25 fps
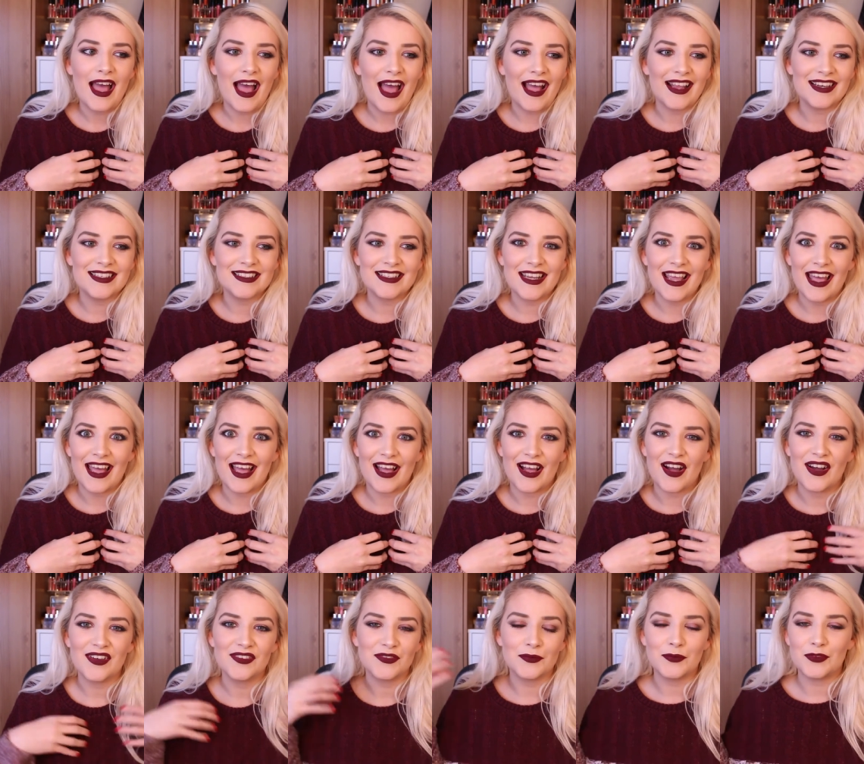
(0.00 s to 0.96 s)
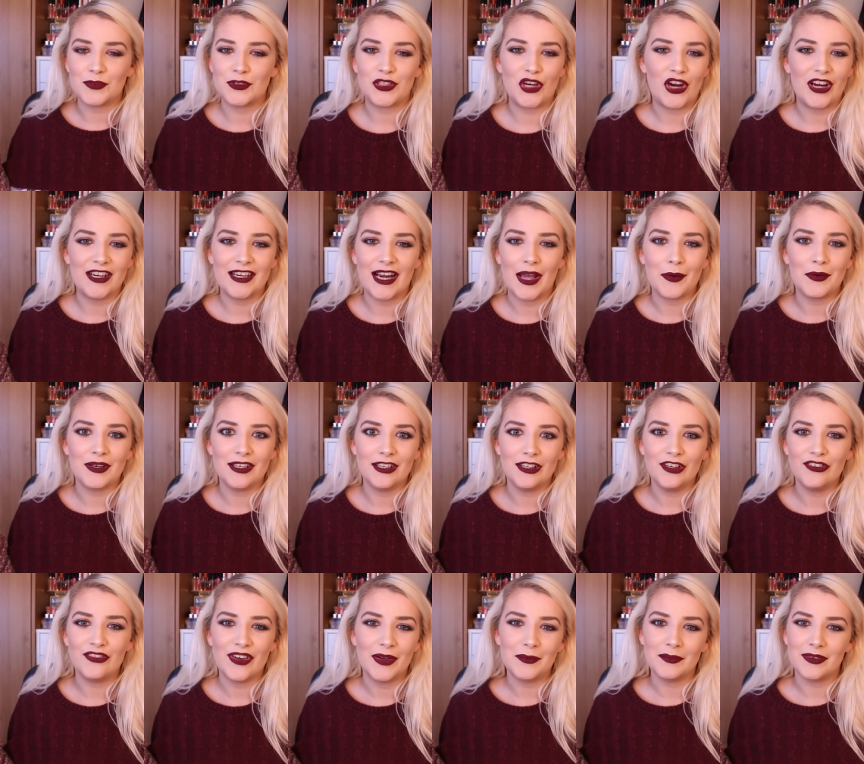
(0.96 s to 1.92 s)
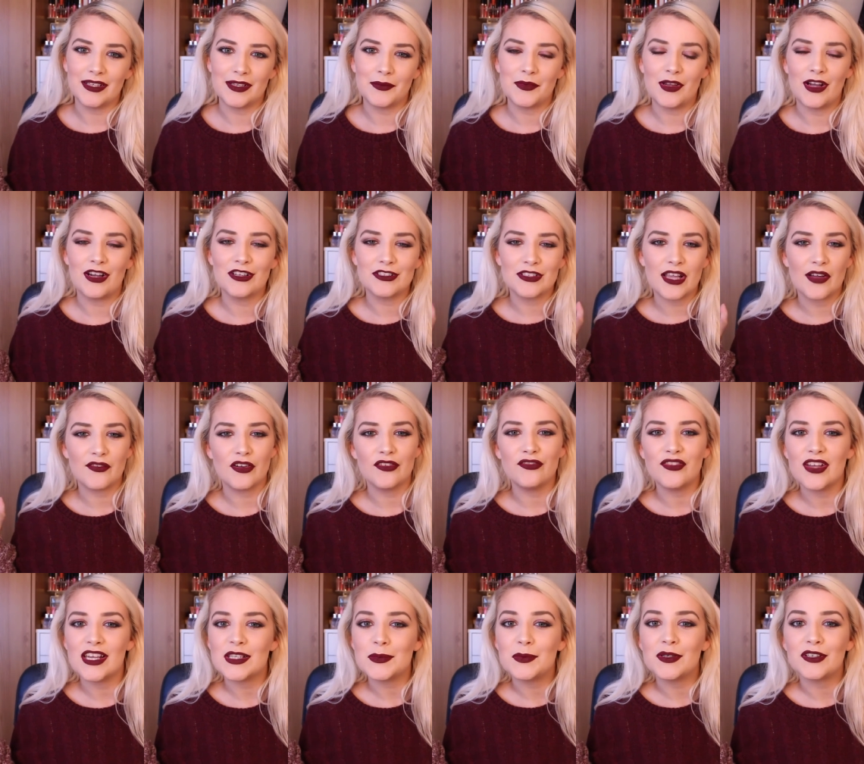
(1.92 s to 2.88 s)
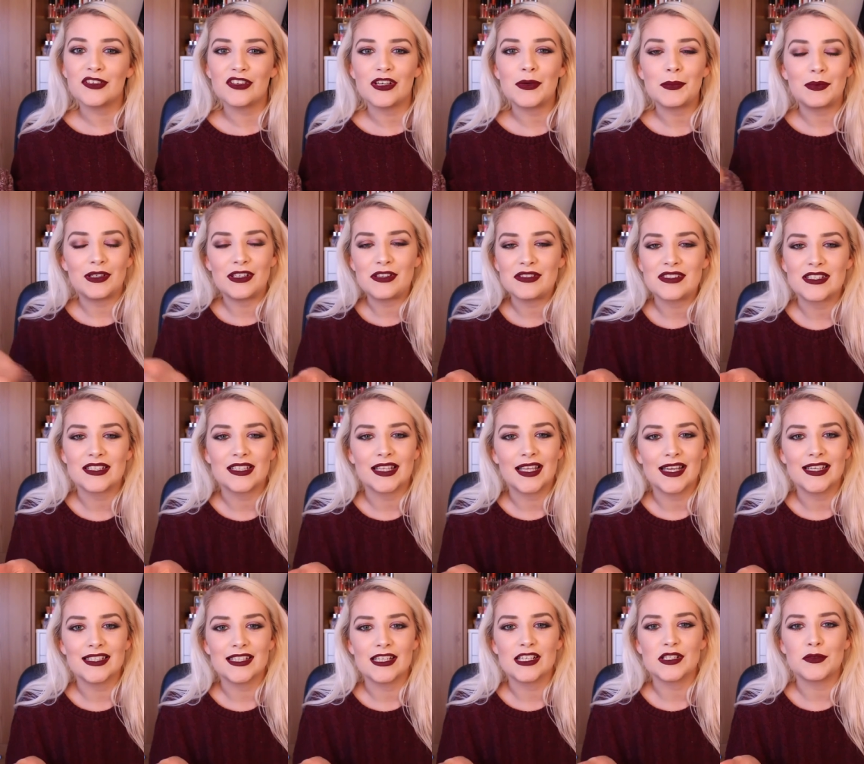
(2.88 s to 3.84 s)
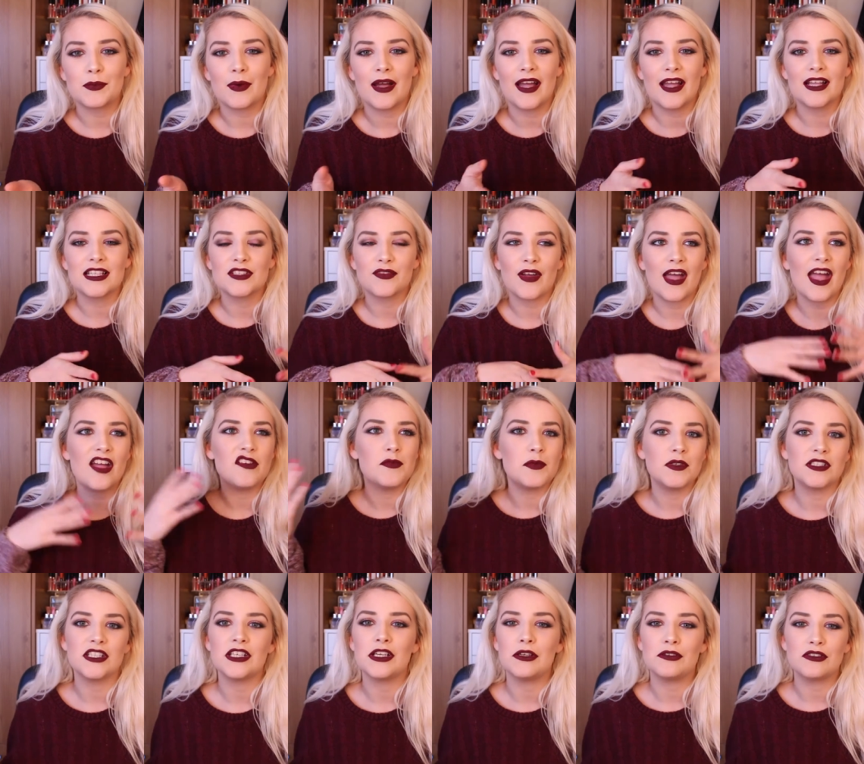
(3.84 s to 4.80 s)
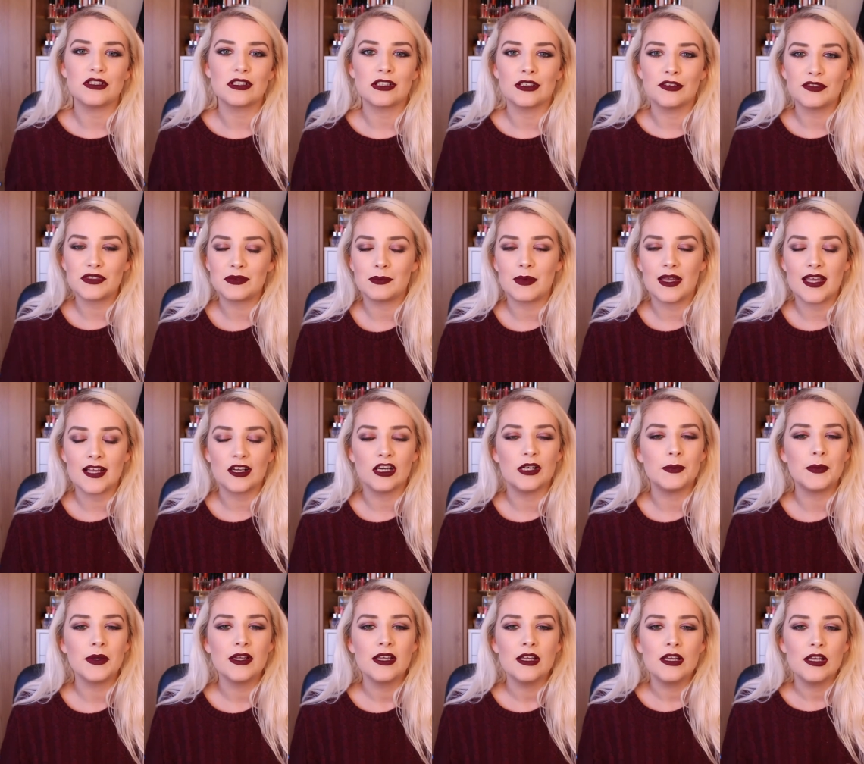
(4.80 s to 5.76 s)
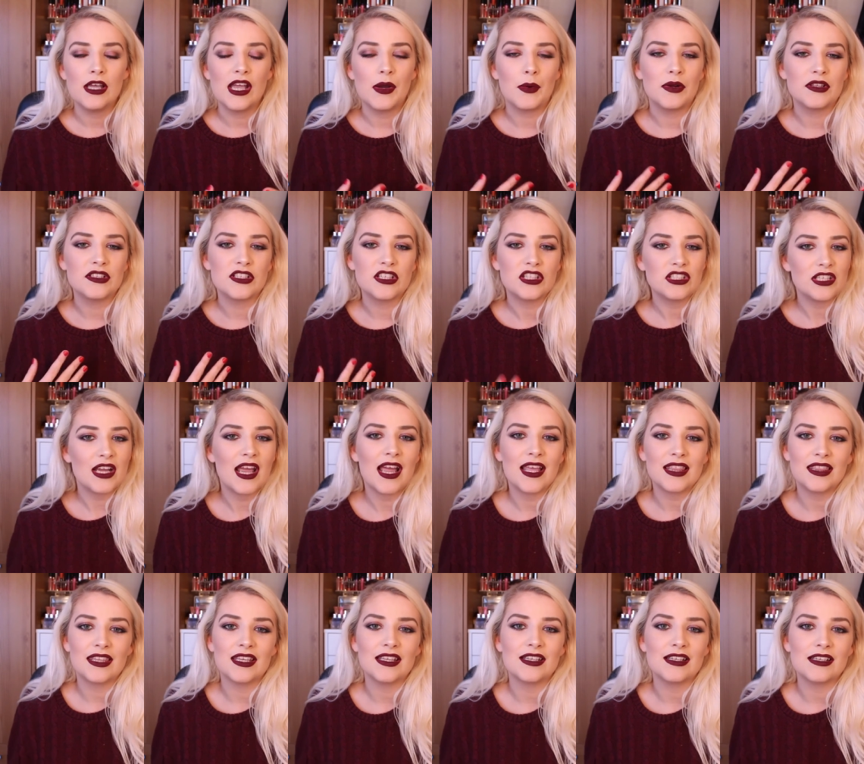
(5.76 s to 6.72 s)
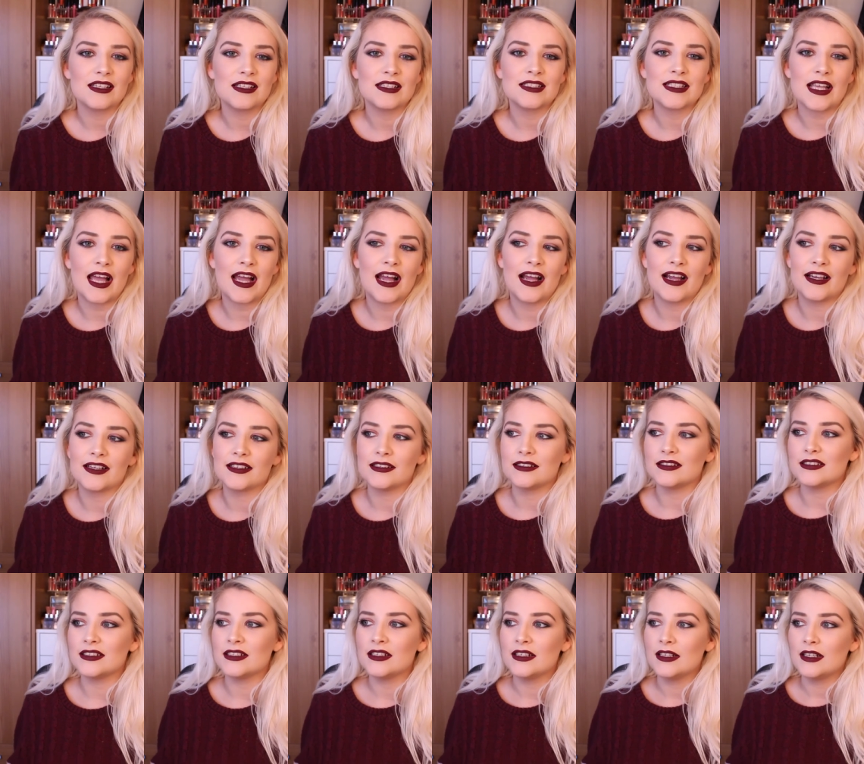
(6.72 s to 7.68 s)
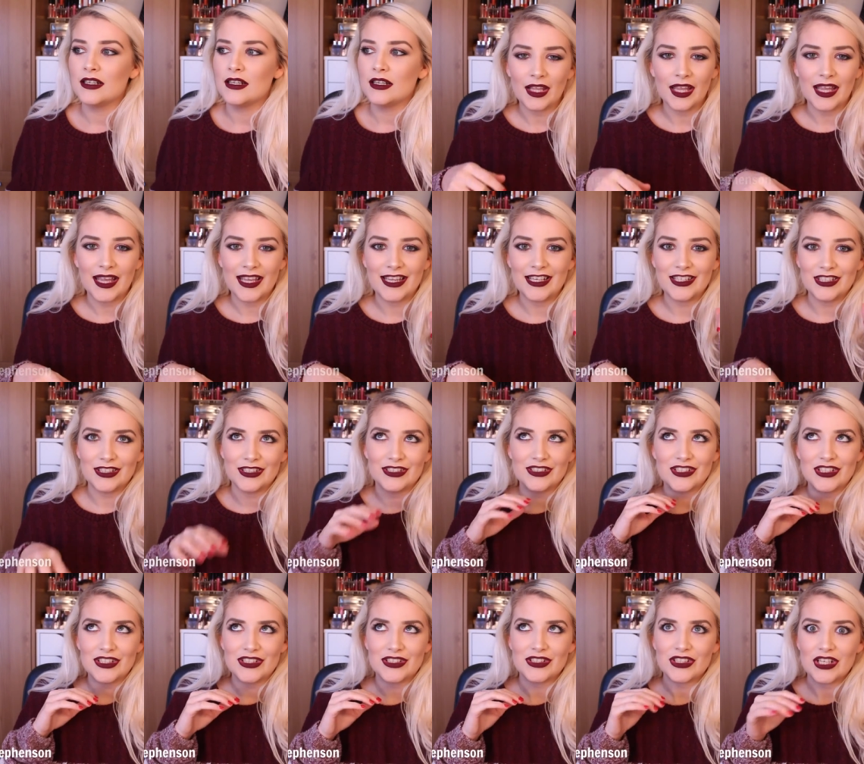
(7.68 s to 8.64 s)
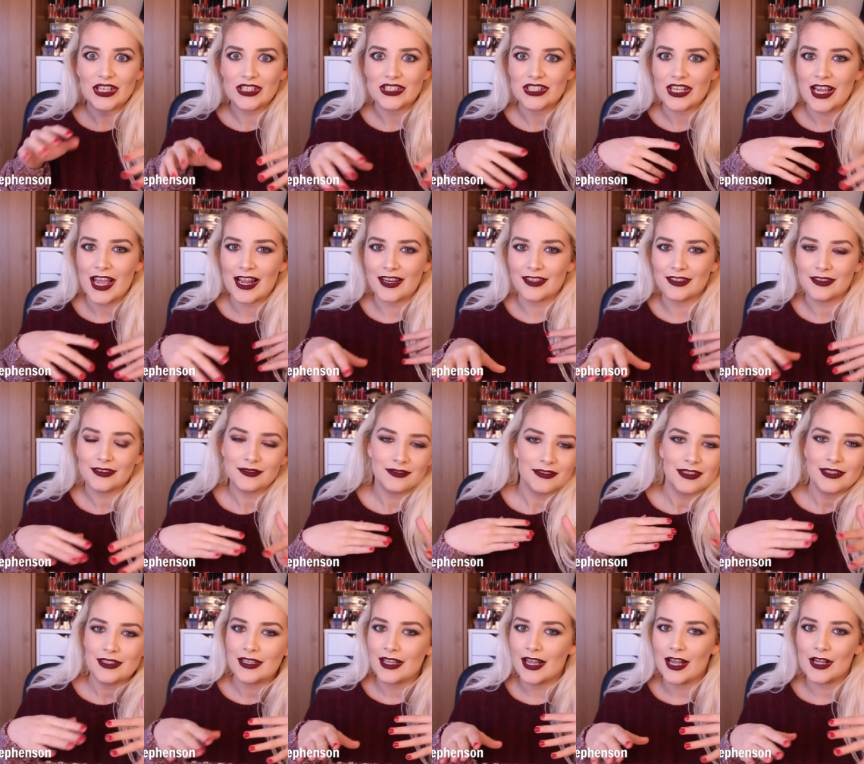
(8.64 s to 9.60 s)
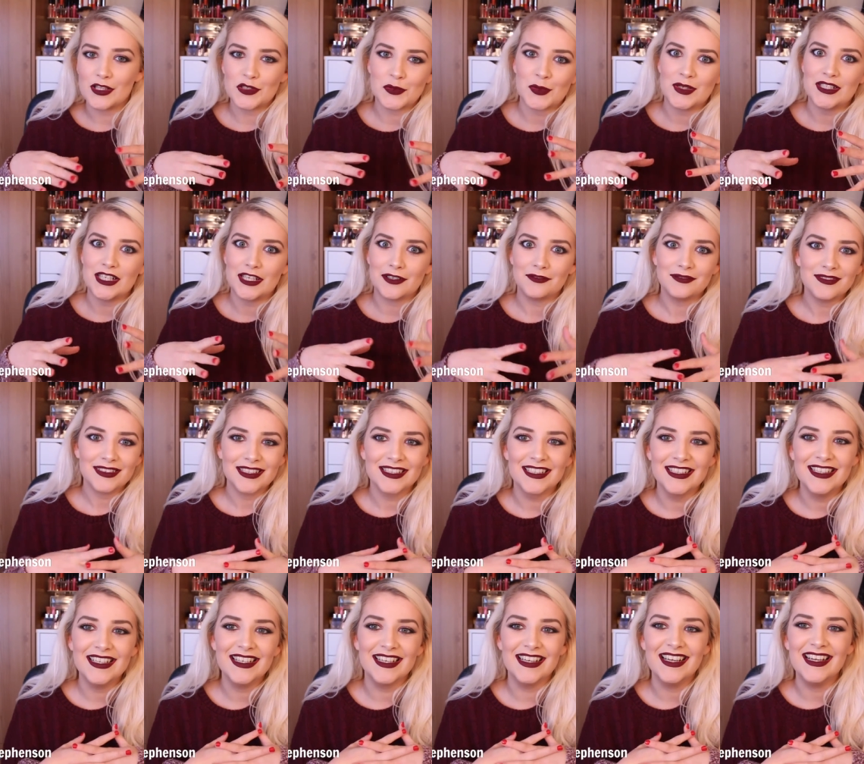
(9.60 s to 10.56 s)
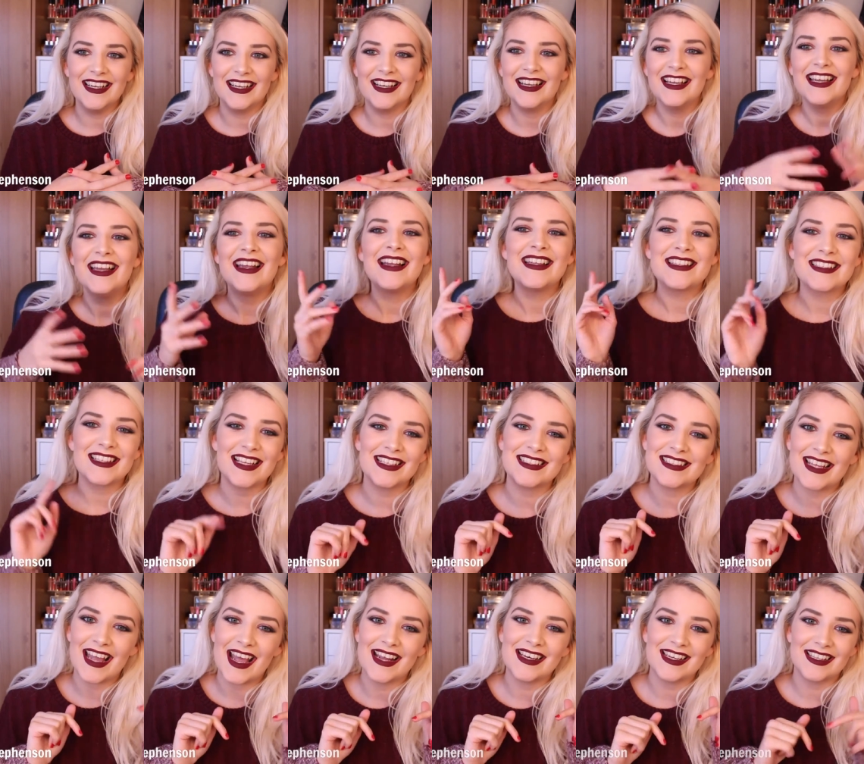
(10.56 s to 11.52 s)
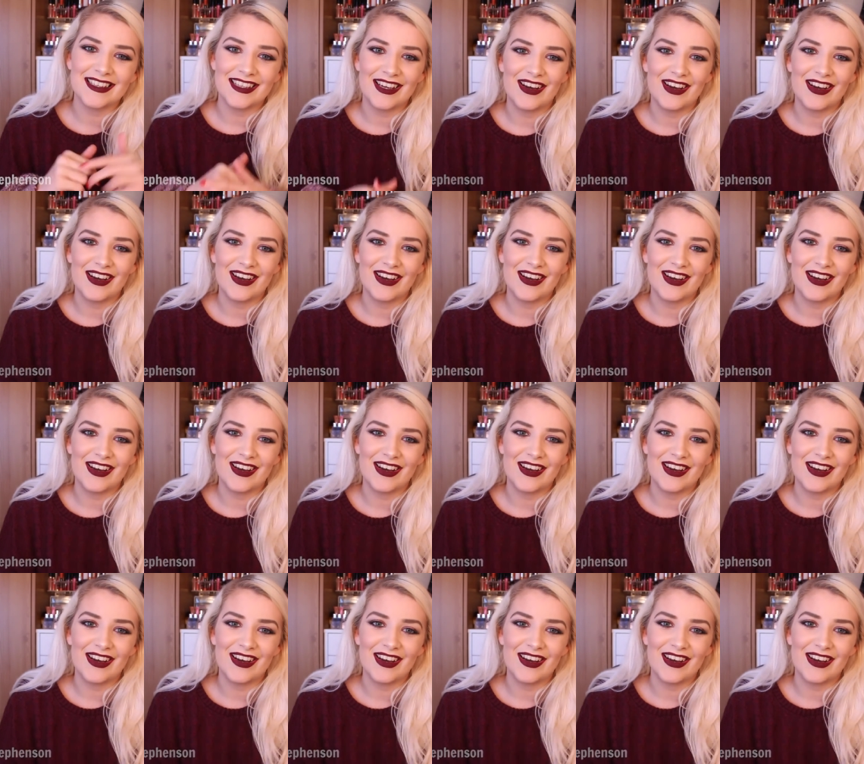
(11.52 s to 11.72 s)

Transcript: And yeah, join our little family. We also have a Facebook group, Lucy's Ladies, where it's for everybody who just loves makeup, who wants to share things and, you know, just chit chat as we do. So let's get into